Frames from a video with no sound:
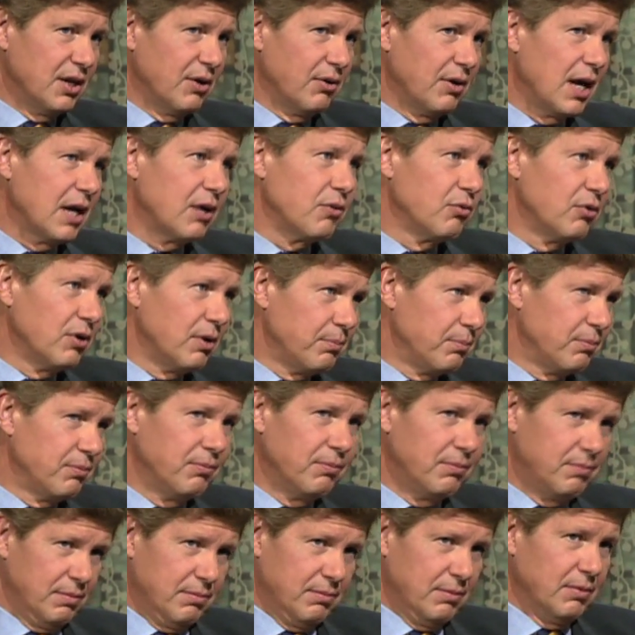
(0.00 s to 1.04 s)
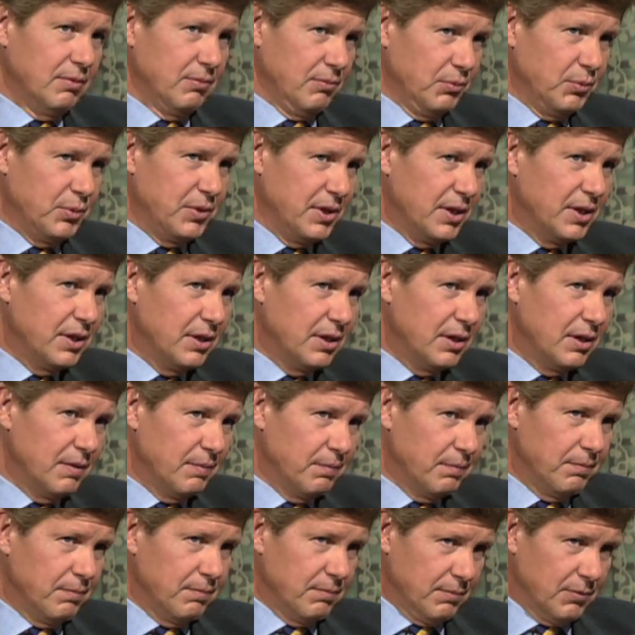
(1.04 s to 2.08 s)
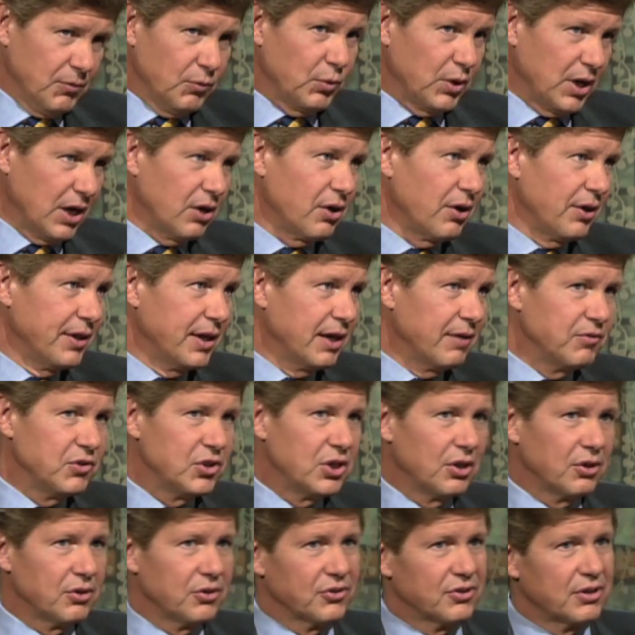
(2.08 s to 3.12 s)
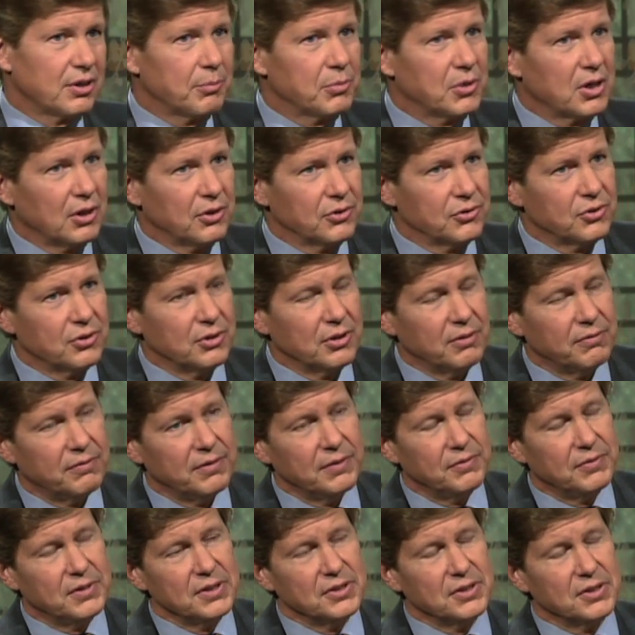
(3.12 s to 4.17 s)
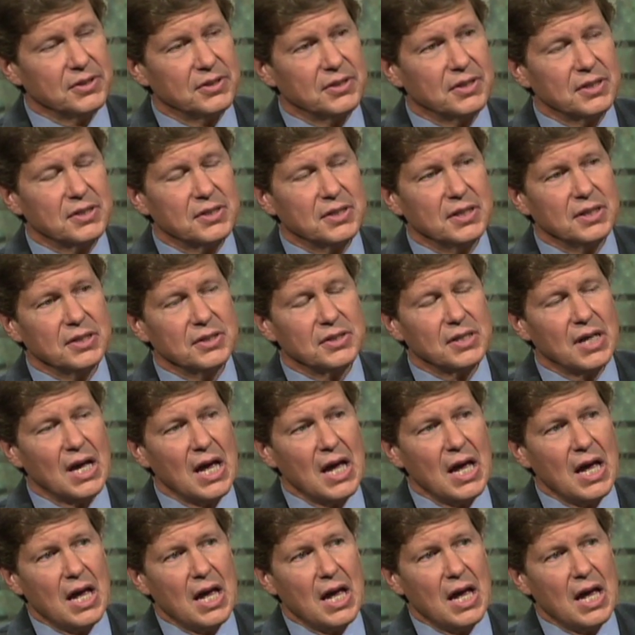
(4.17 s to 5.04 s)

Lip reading: Now, I grew up within what I call the evangelical subculture in the 50s and 60s.